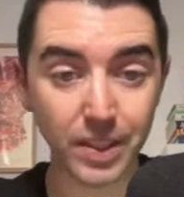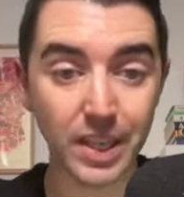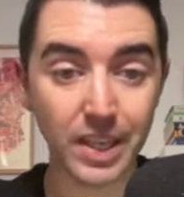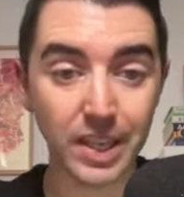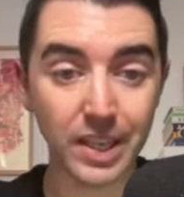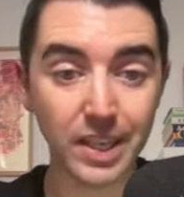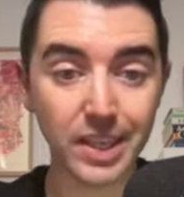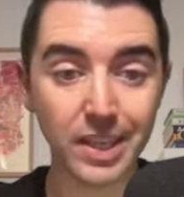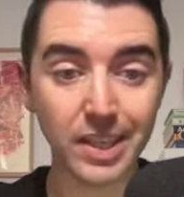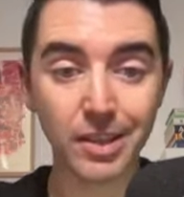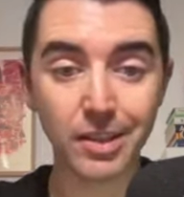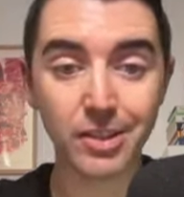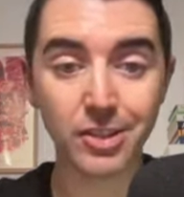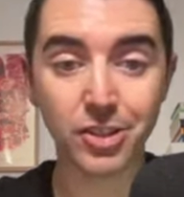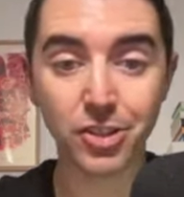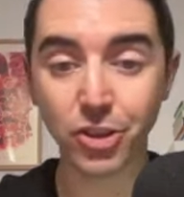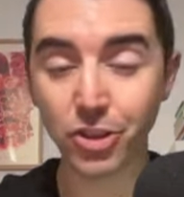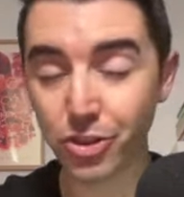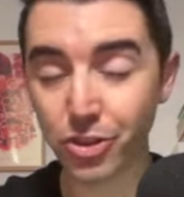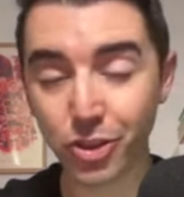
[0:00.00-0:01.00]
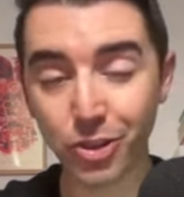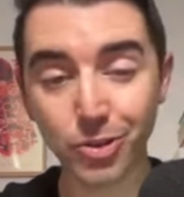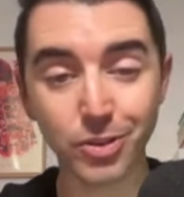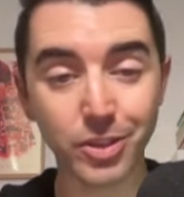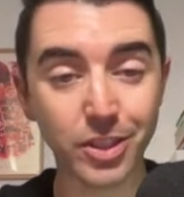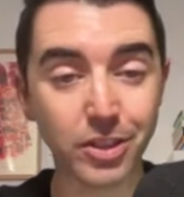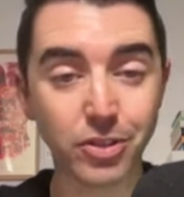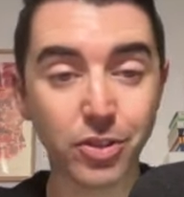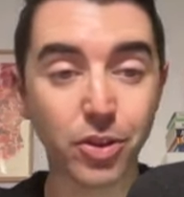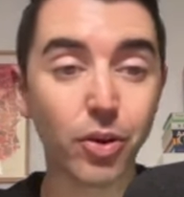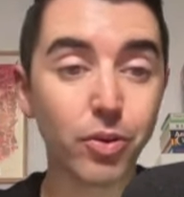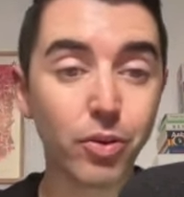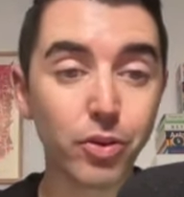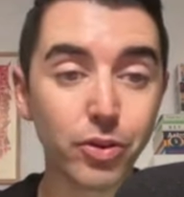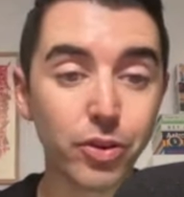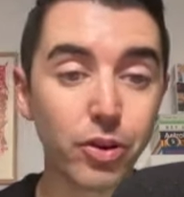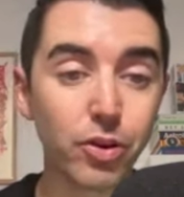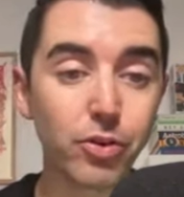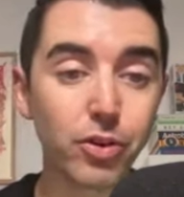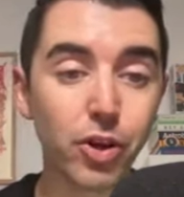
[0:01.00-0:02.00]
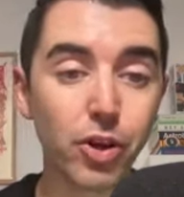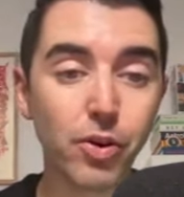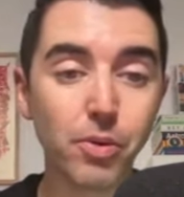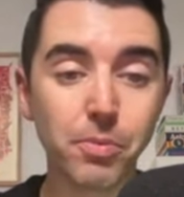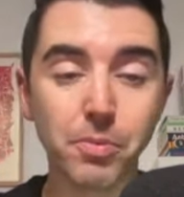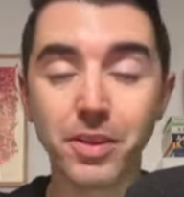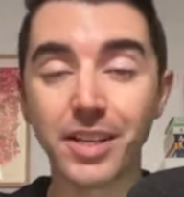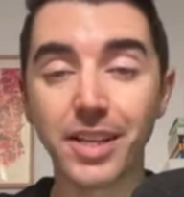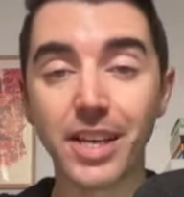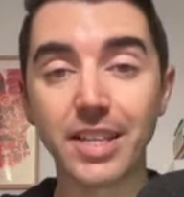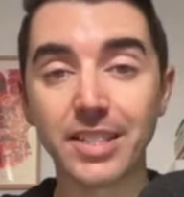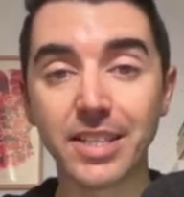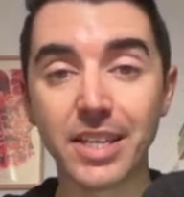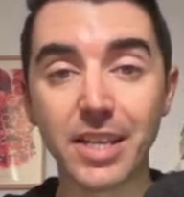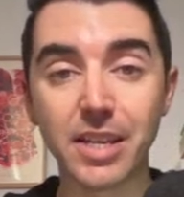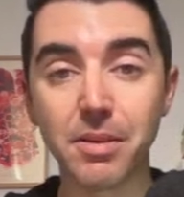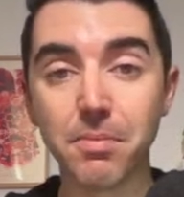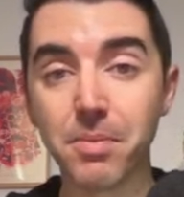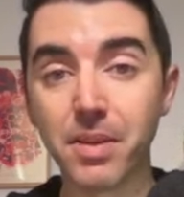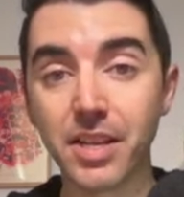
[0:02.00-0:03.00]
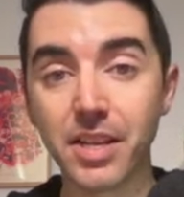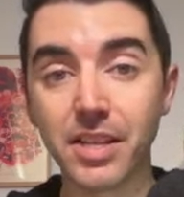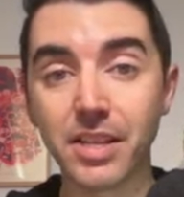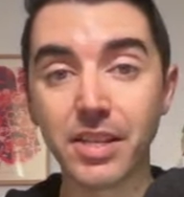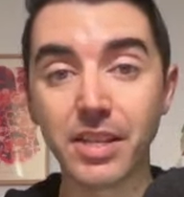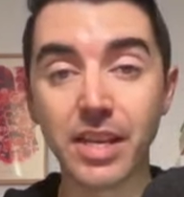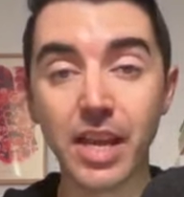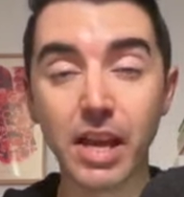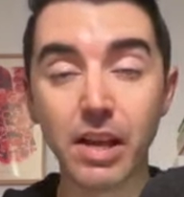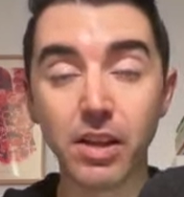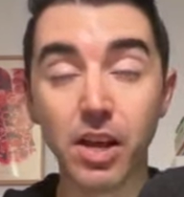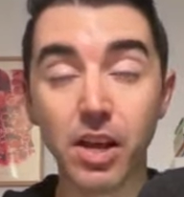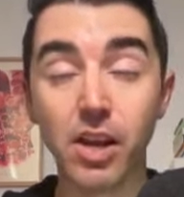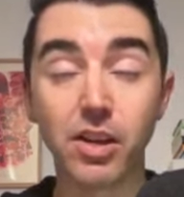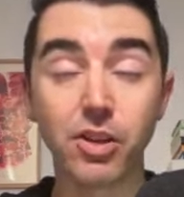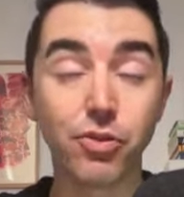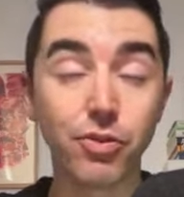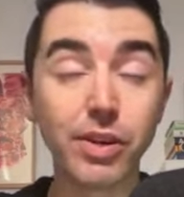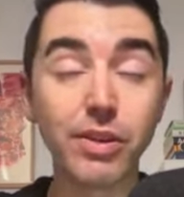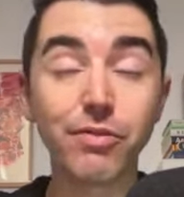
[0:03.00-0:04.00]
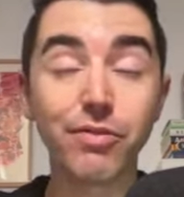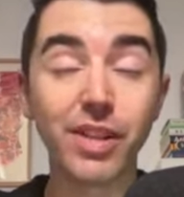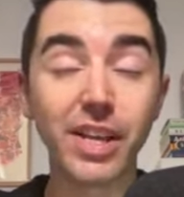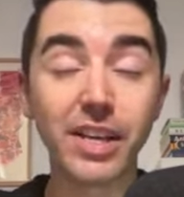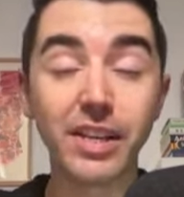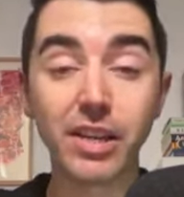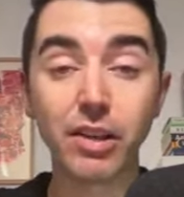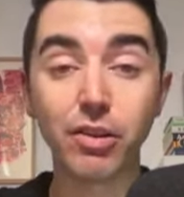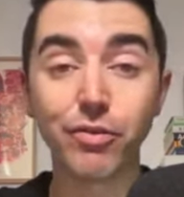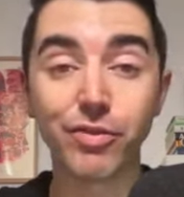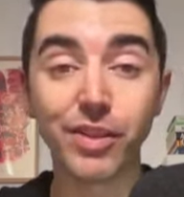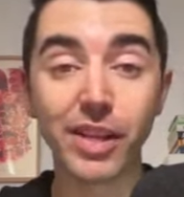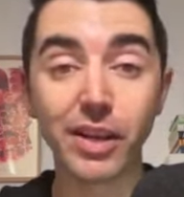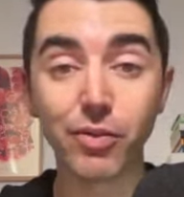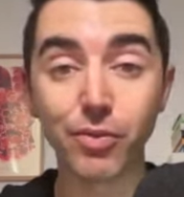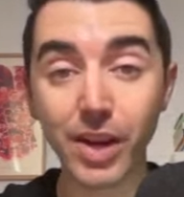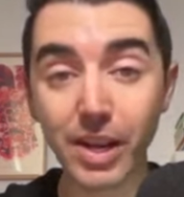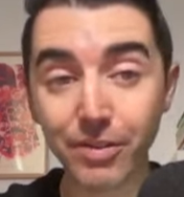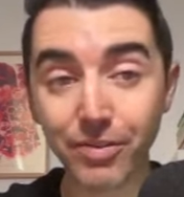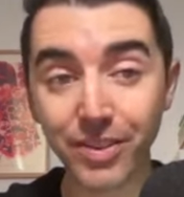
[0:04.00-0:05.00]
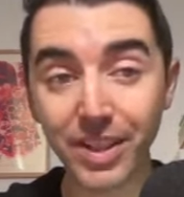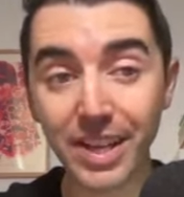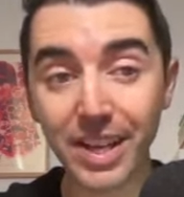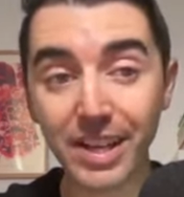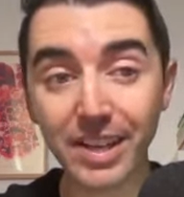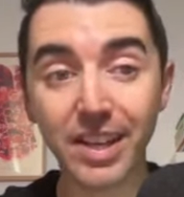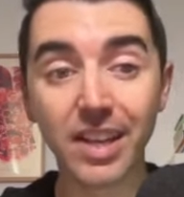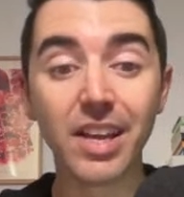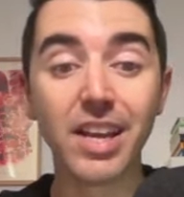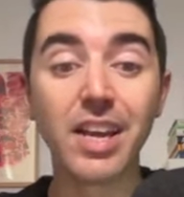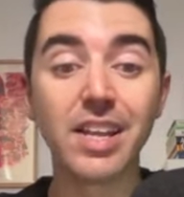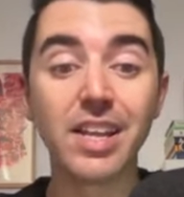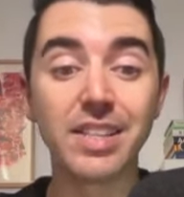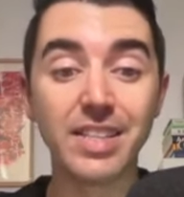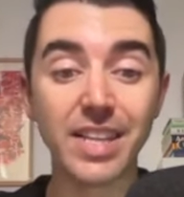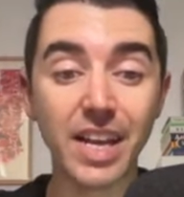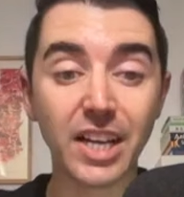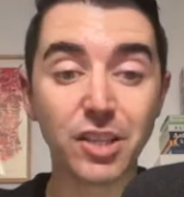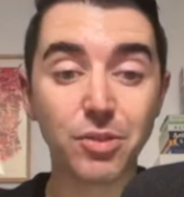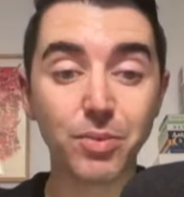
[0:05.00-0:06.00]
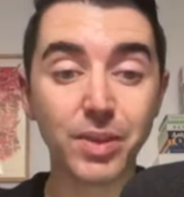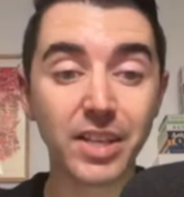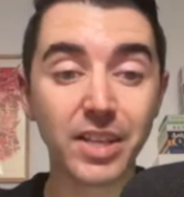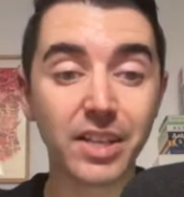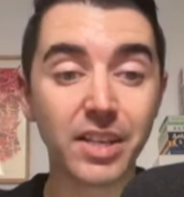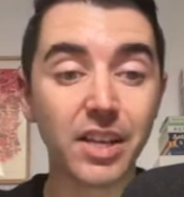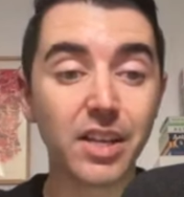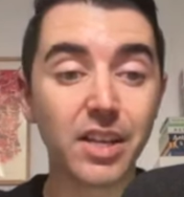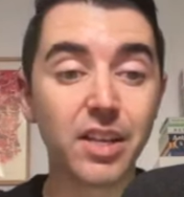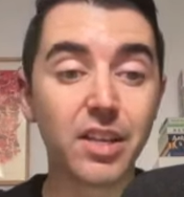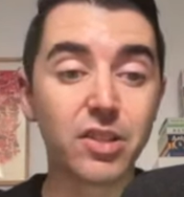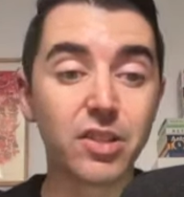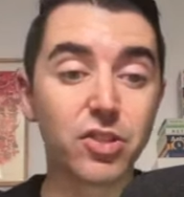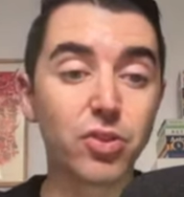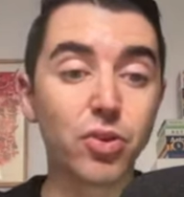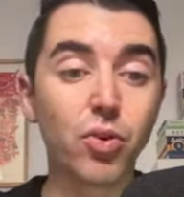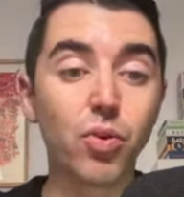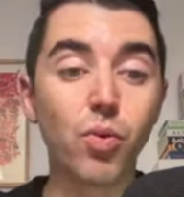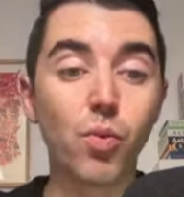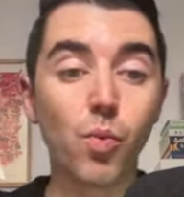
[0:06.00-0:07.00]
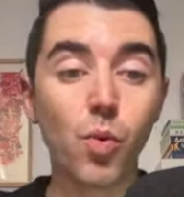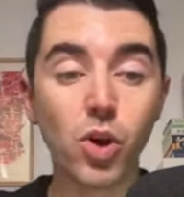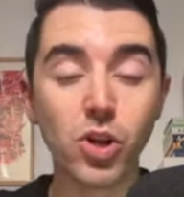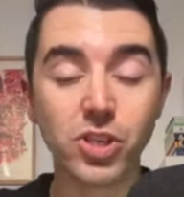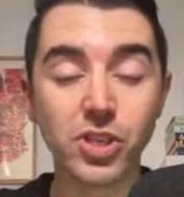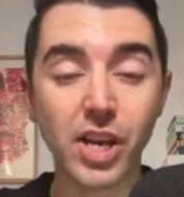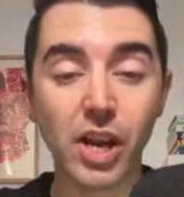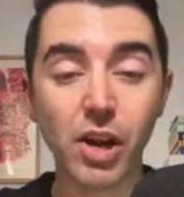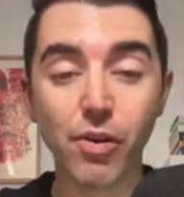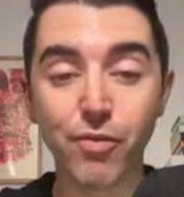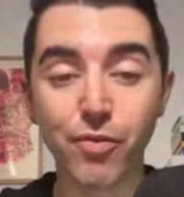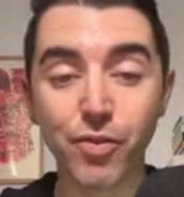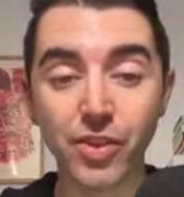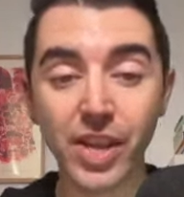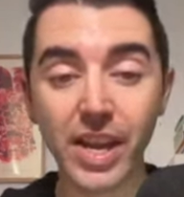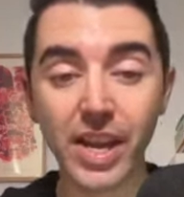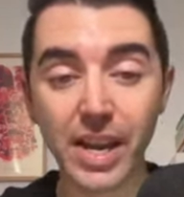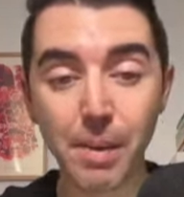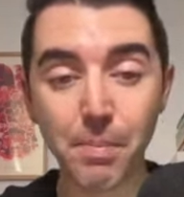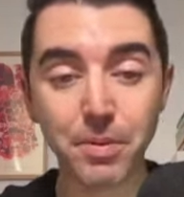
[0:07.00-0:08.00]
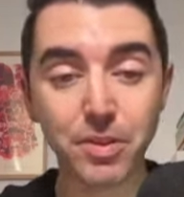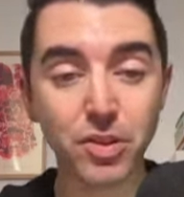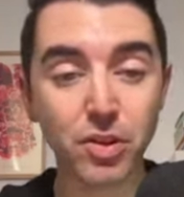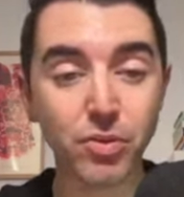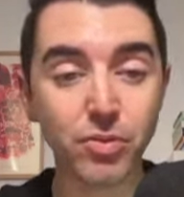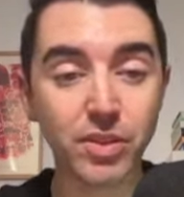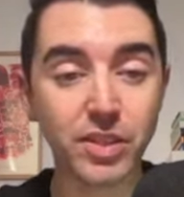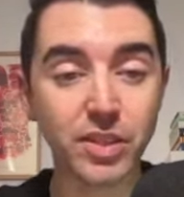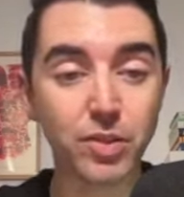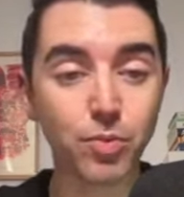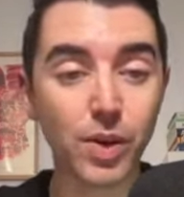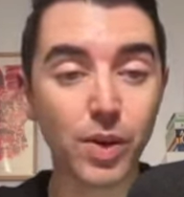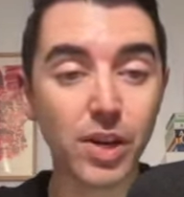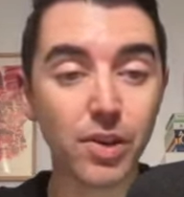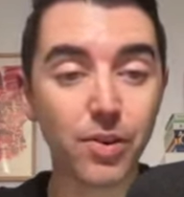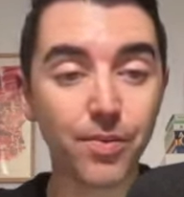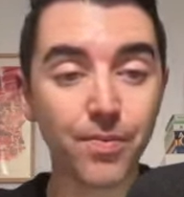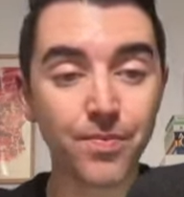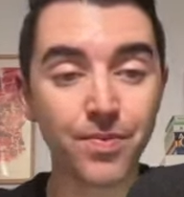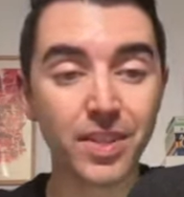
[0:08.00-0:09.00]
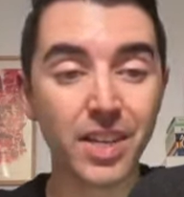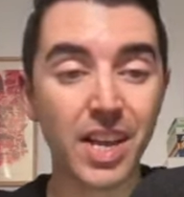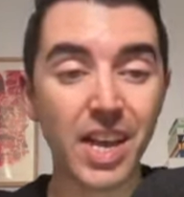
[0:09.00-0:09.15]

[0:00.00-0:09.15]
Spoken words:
Sergio's a total no-go. I'm going to get to him in green flag, yellow flag, red flag next week. So watch out for that episode as well.